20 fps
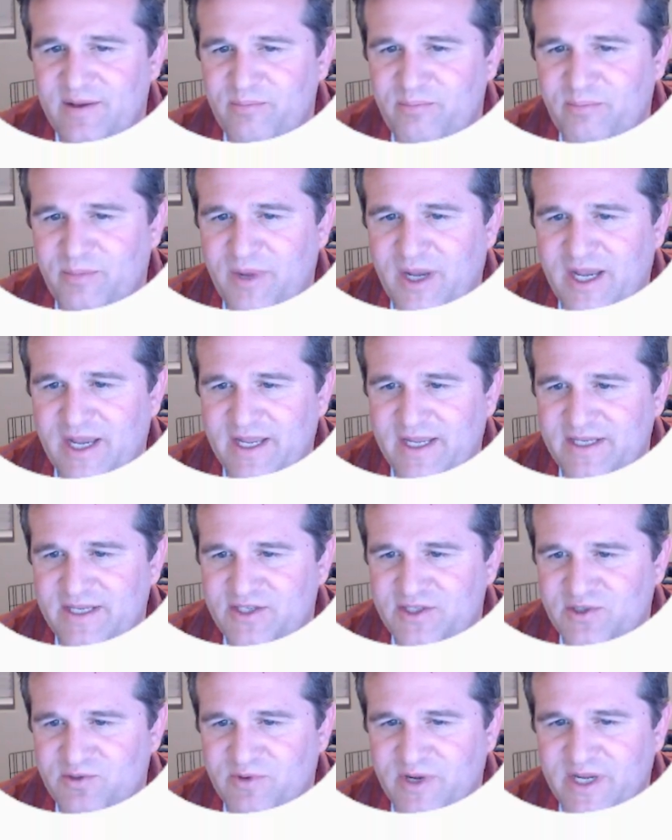My
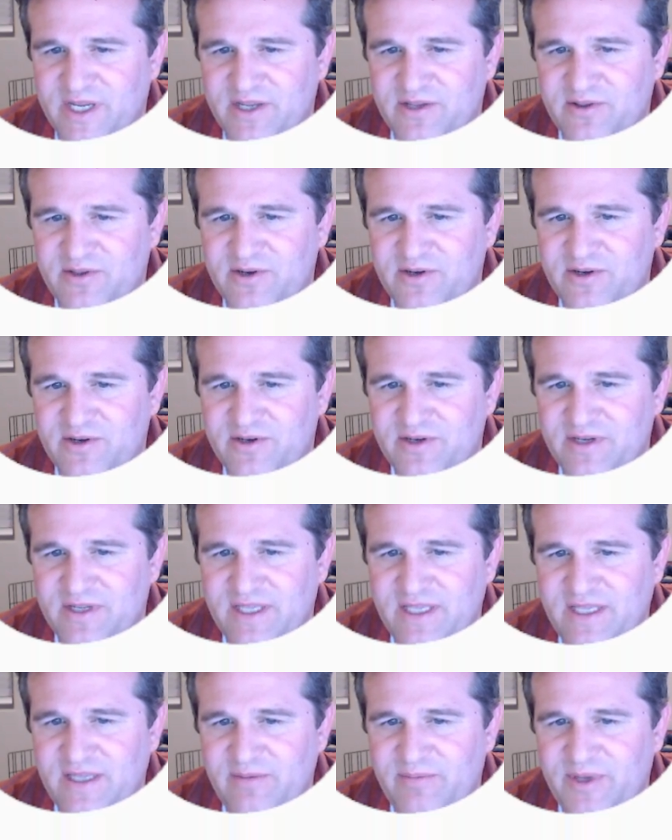just regular
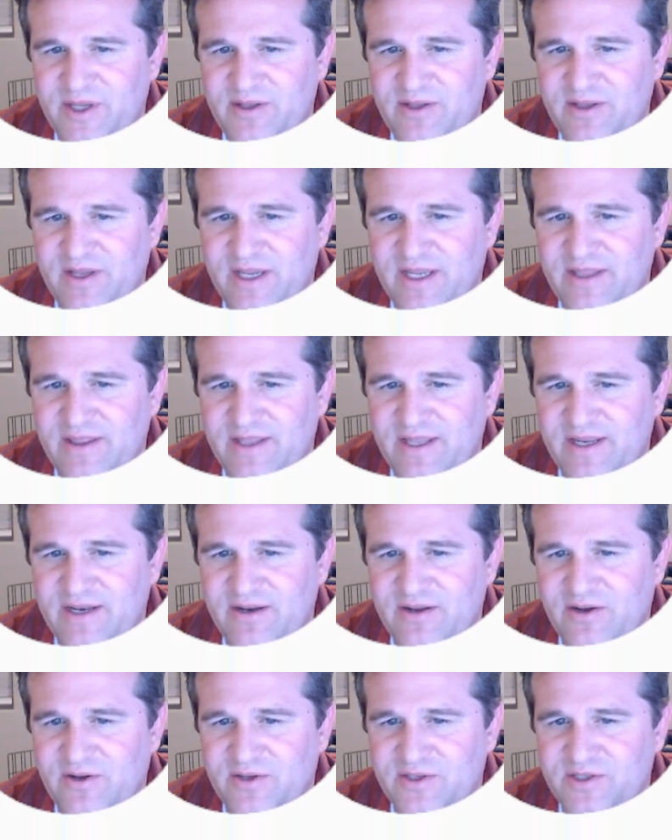email, and then
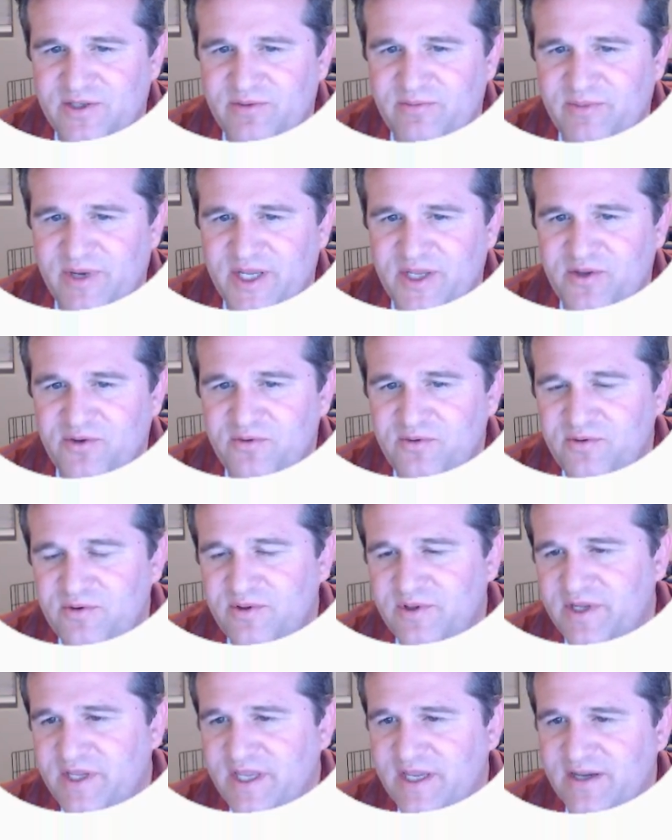also my Google
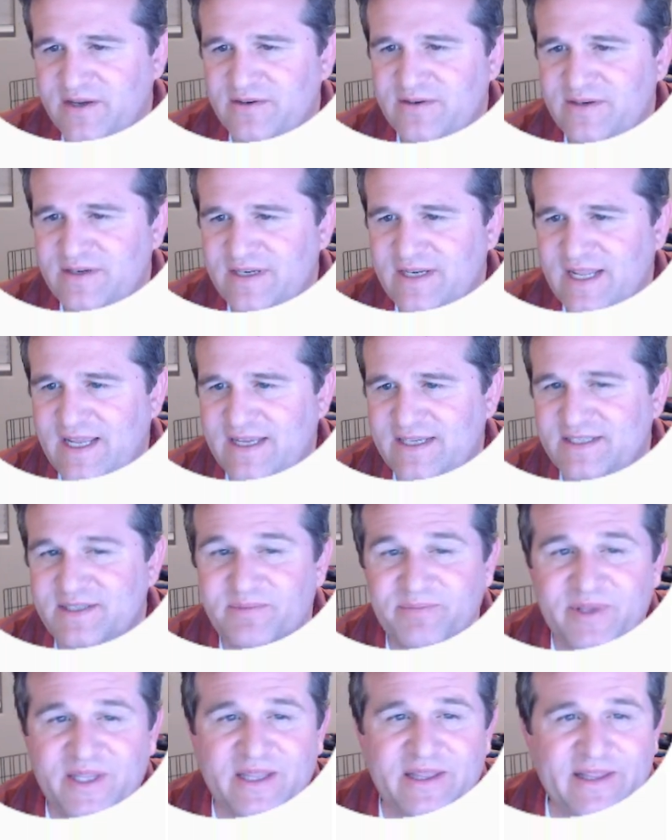account has
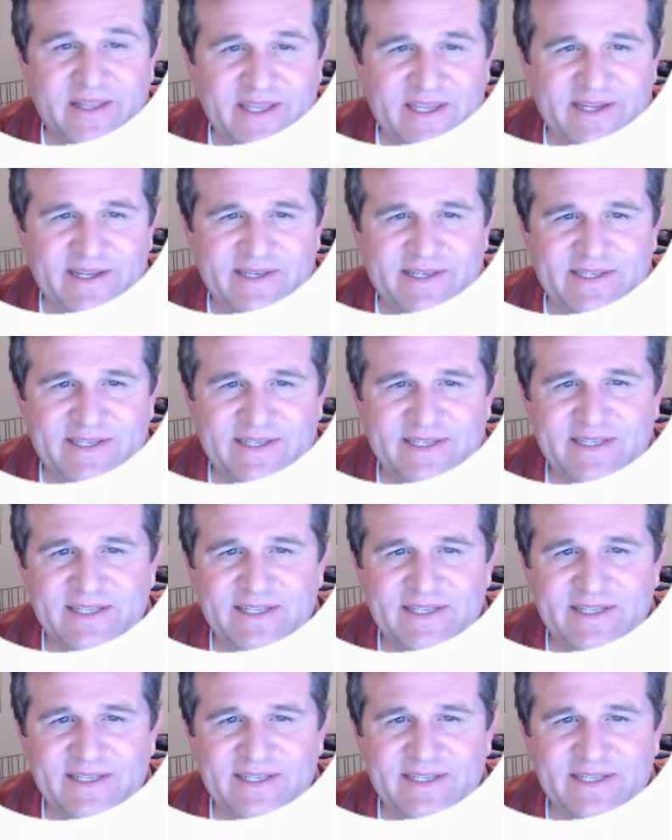been linked.